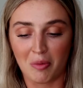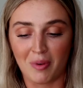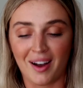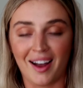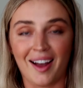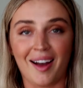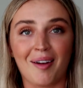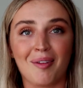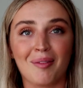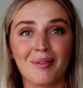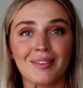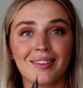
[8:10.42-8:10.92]

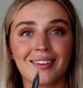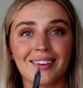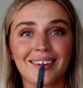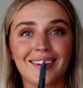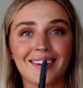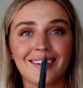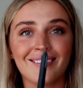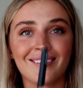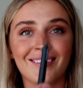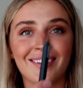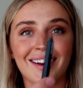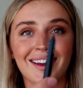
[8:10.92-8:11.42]
Wow, look
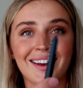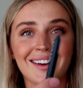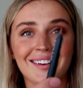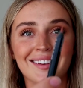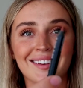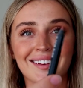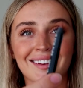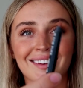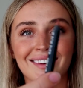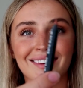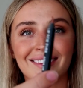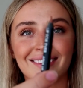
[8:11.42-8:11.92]
at what I
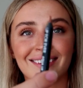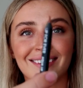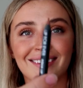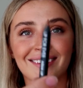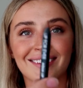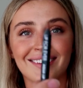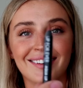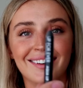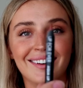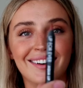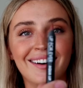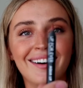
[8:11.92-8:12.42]
did
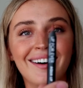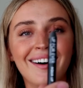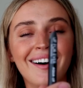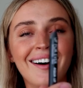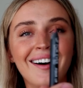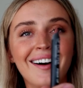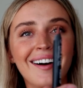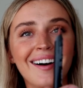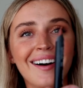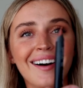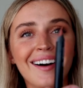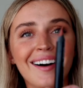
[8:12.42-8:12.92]

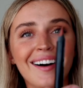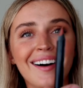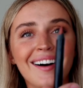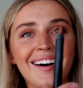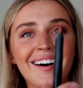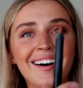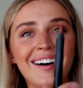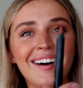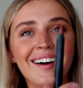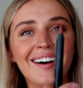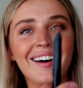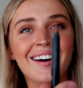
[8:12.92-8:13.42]

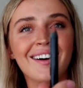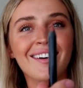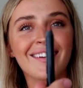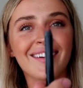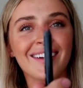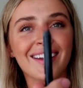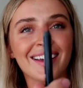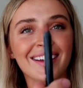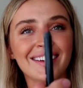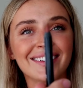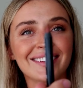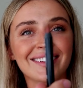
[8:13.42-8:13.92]

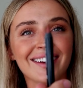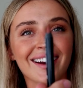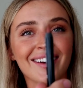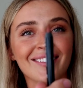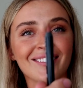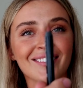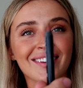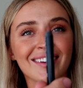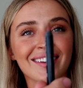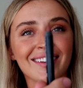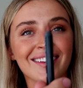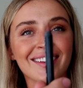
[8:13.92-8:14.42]
when I
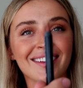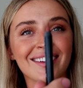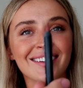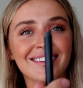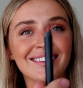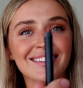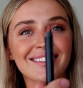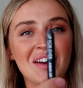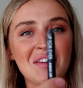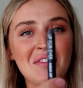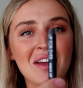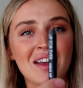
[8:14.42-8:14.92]
sharpened
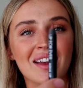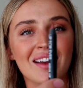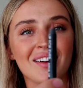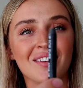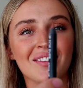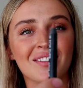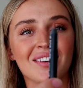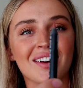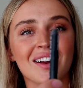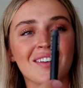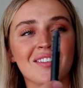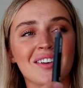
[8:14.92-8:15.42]
this. My
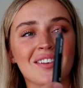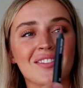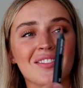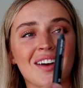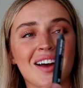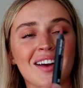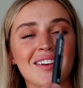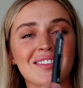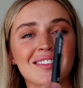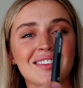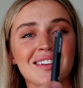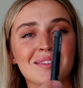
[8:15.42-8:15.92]
Makeup Forever
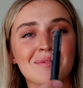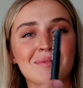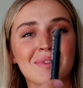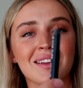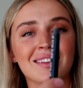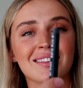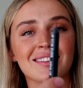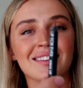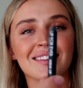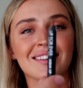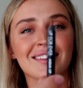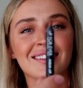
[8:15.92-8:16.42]
5C
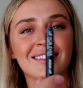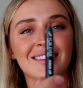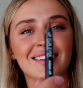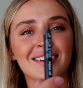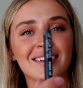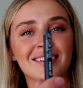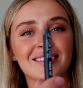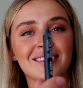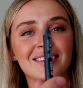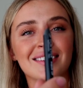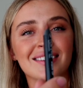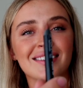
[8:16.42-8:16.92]
pencil.
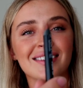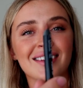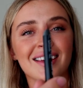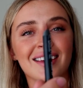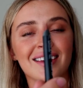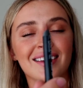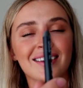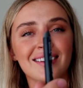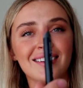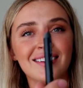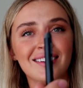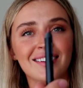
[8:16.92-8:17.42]
It looks
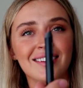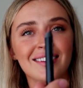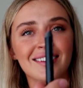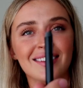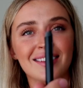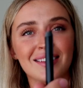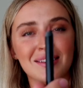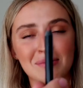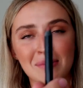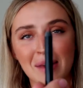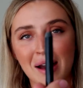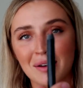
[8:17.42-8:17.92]
like
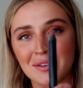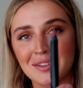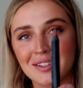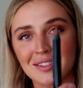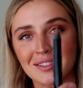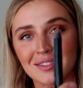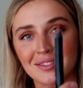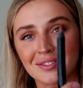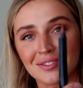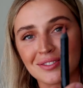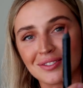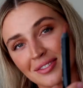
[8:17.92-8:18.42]
the
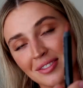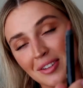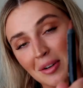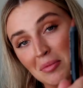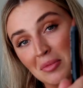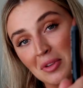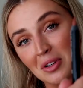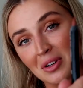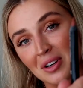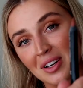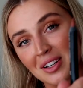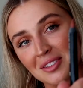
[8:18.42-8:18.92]
mountain
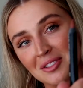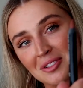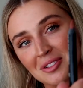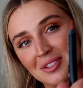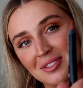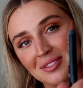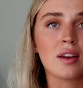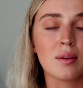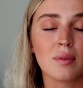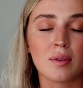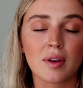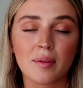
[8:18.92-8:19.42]
from the Grinch.
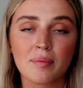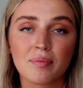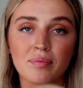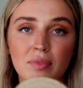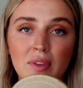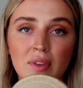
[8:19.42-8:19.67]
Anyway,